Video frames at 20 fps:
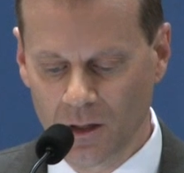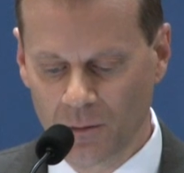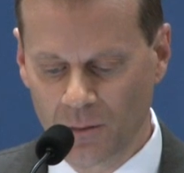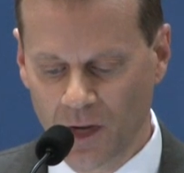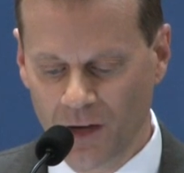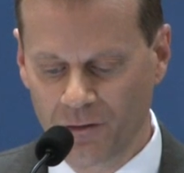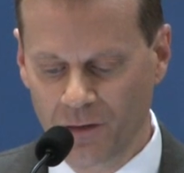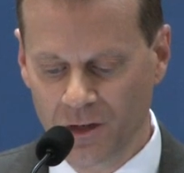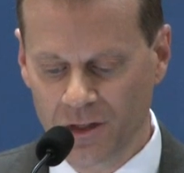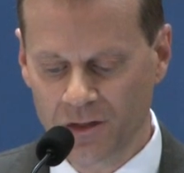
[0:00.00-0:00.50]

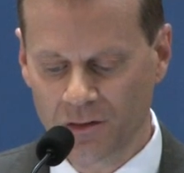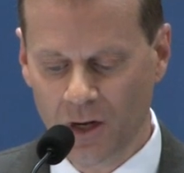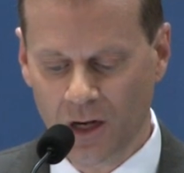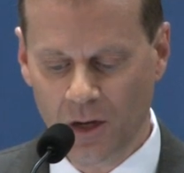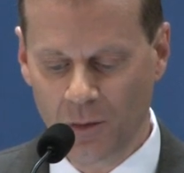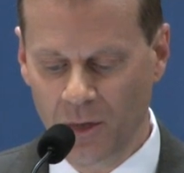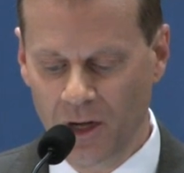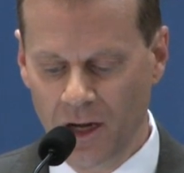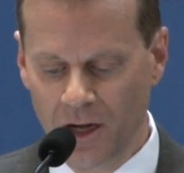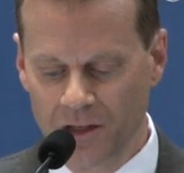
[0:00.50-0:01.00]
My first
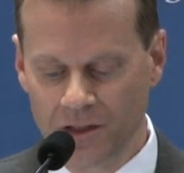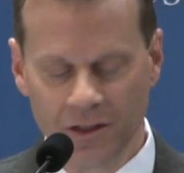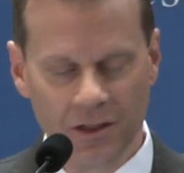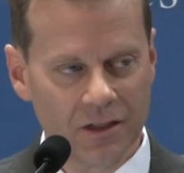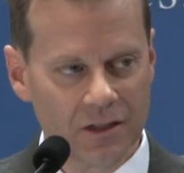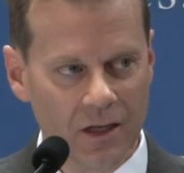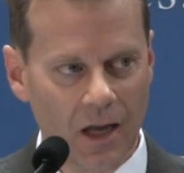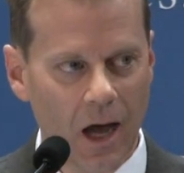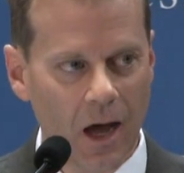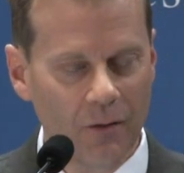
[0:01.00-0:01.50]
recommendation
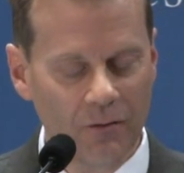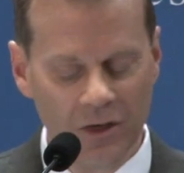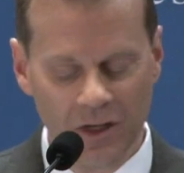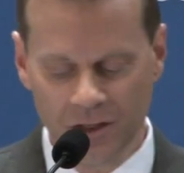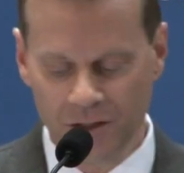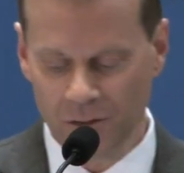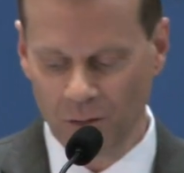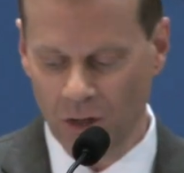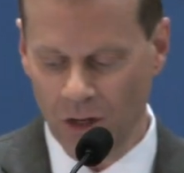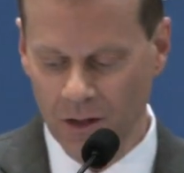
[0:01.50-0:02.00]
is an
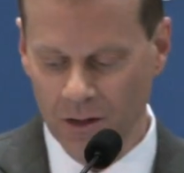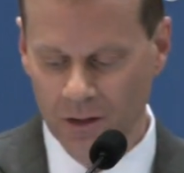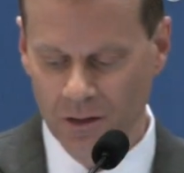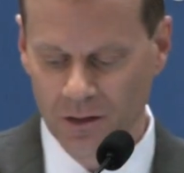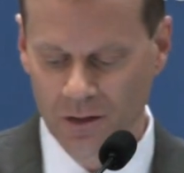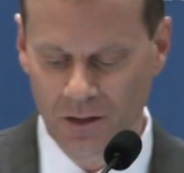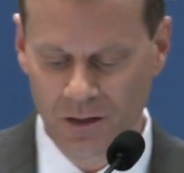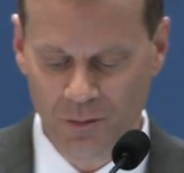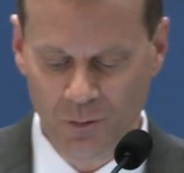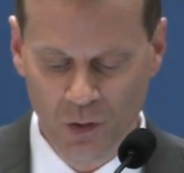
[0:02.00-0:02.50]
obvious one.
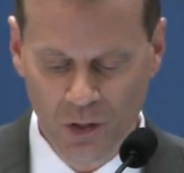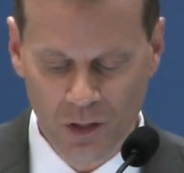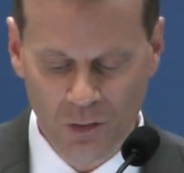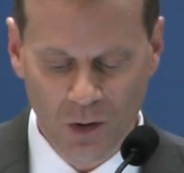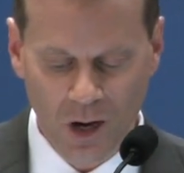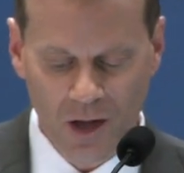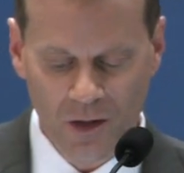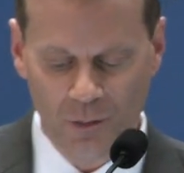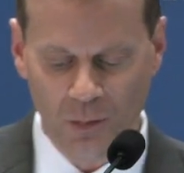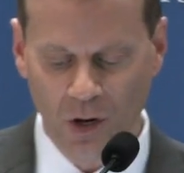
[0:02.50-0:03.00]
It's Murray
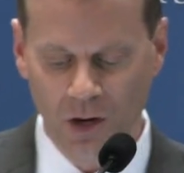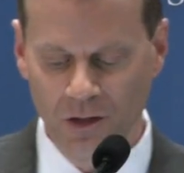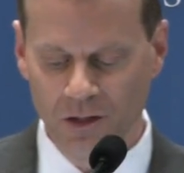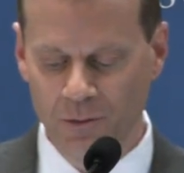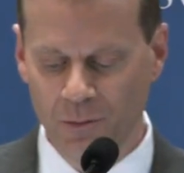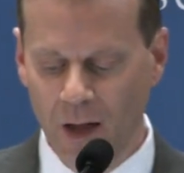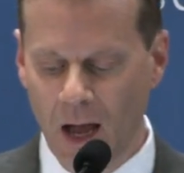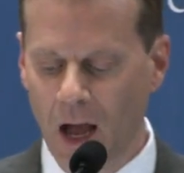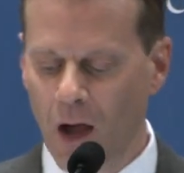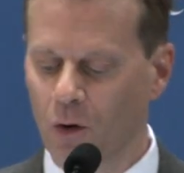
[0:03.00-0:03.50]
Rothbard's
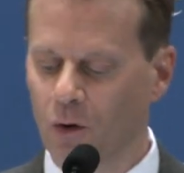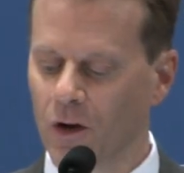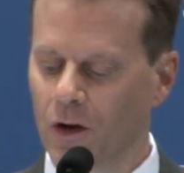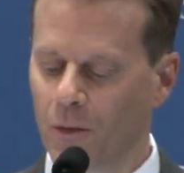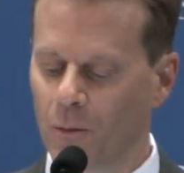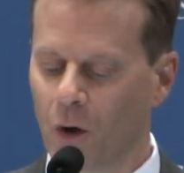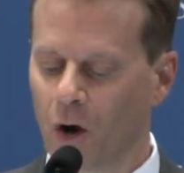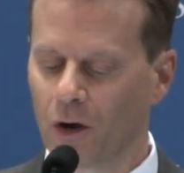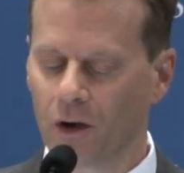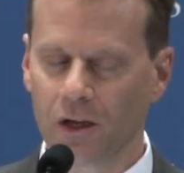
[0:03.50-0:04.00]
Power
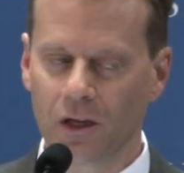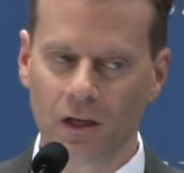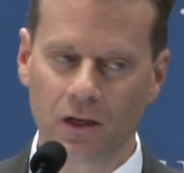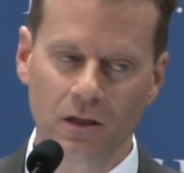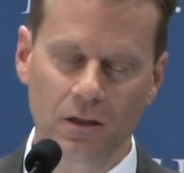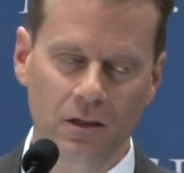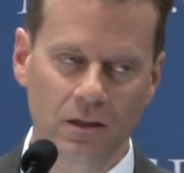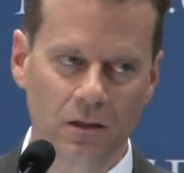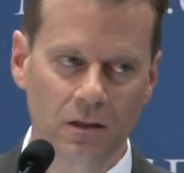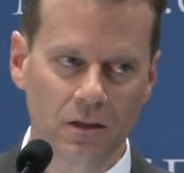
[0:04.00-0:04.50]
and Market,
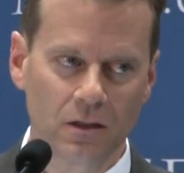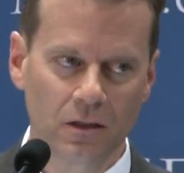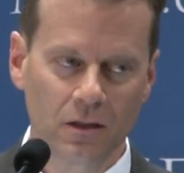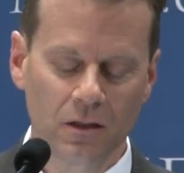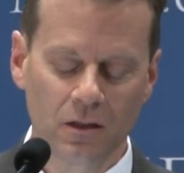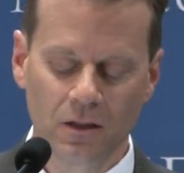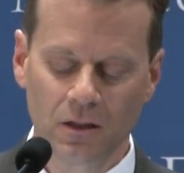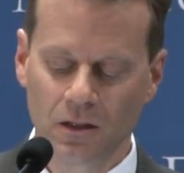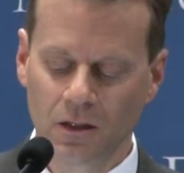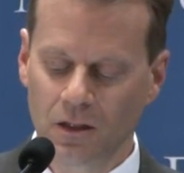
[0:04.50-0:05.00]

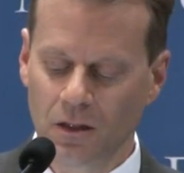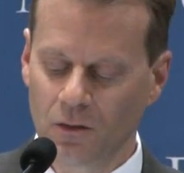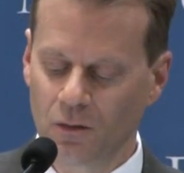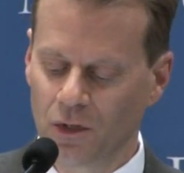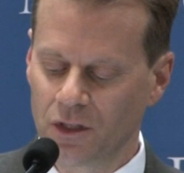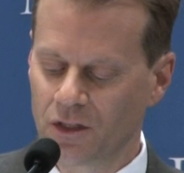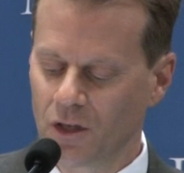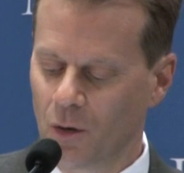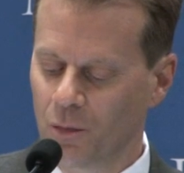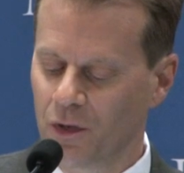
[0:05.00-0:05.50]

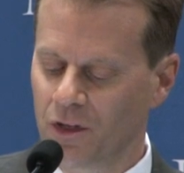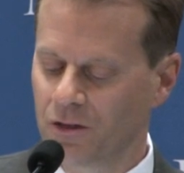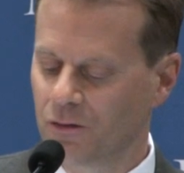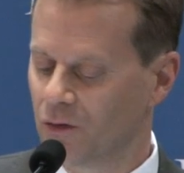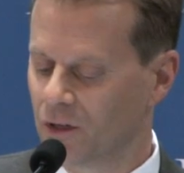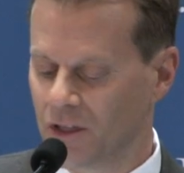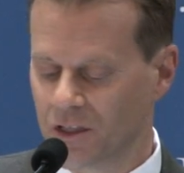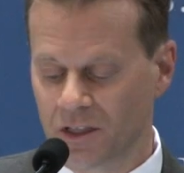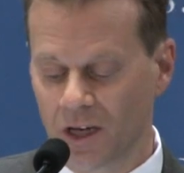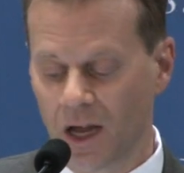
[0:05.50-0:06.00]
which opens
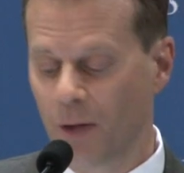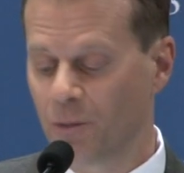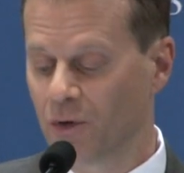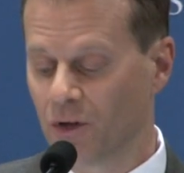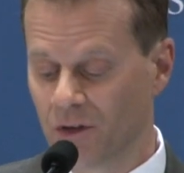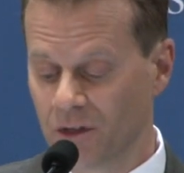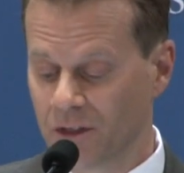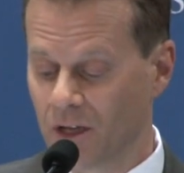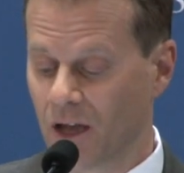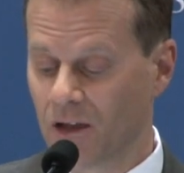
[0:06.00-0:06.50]
with a
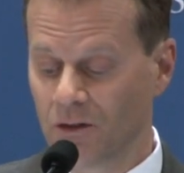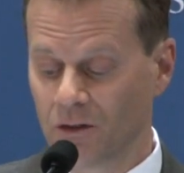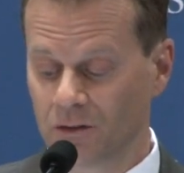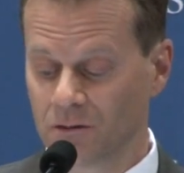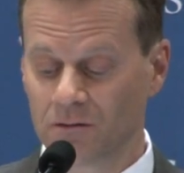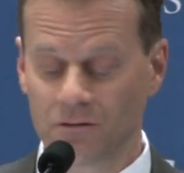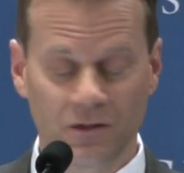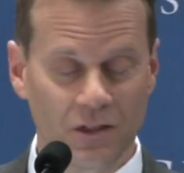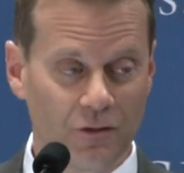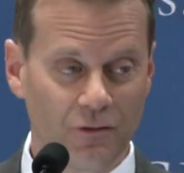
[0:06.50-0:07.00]
chapter entitled
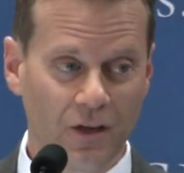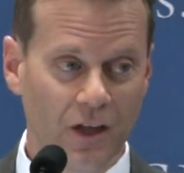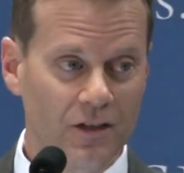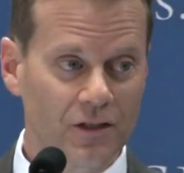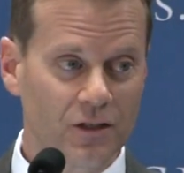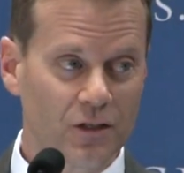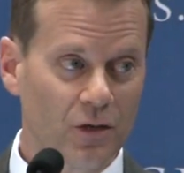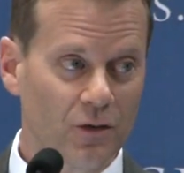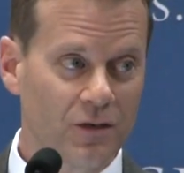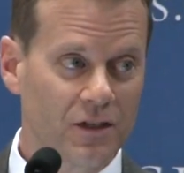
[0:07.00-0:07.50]
Defense
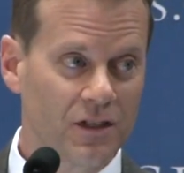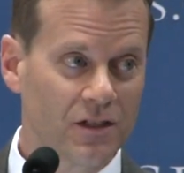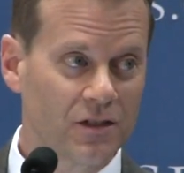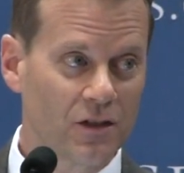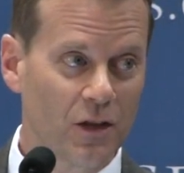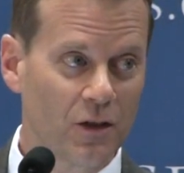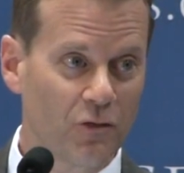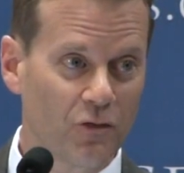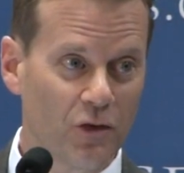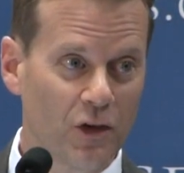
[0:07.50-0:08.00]
Services
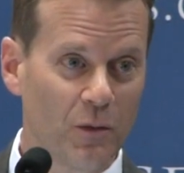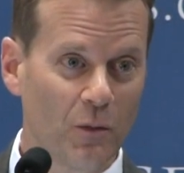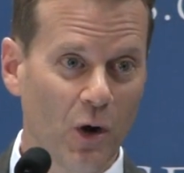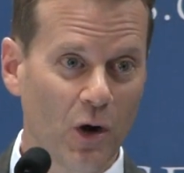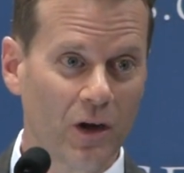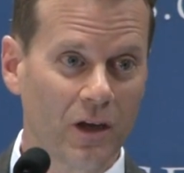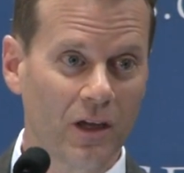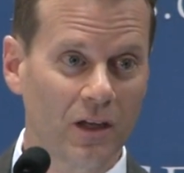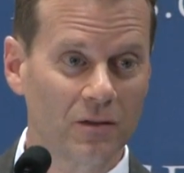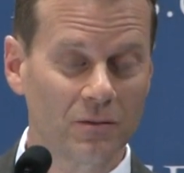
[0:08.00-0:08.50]
on the Free
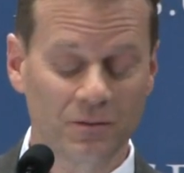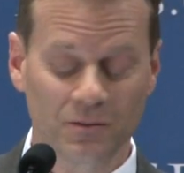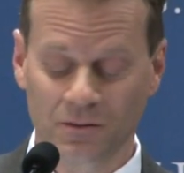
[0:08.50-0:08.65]
Market.